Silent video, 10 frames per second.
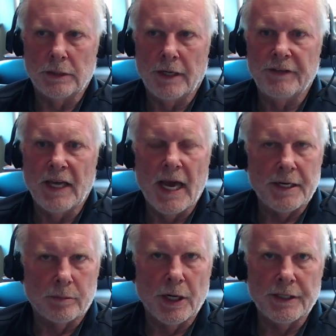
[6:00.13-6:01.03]
If you had
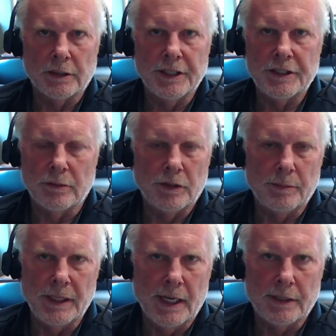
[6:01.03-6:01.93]
to break the lease, it wouldn't
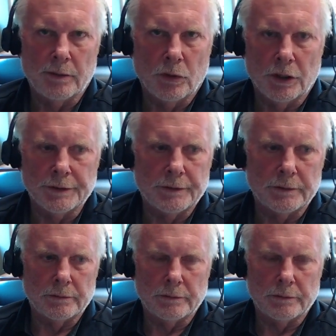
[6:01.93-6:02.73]
be the end of the world.